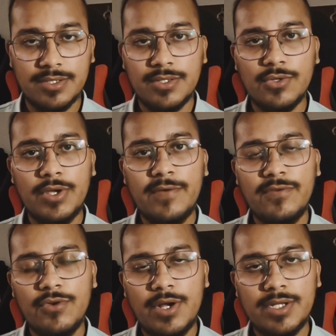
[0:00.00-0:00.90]
So if
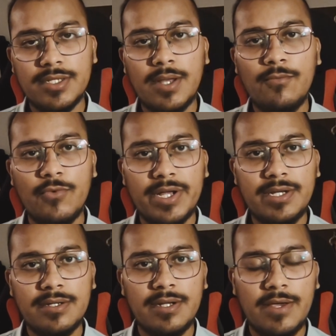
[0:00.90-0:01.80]
you are
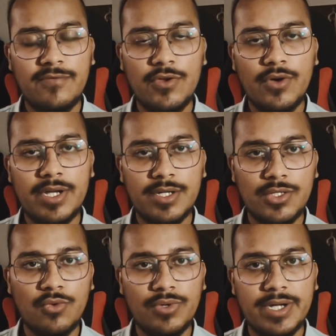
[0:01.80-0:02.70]
a
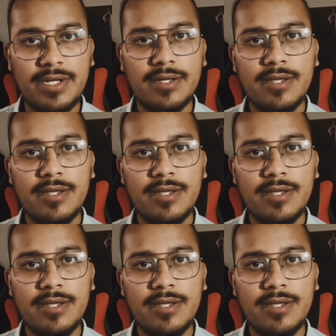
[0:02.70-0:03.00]
student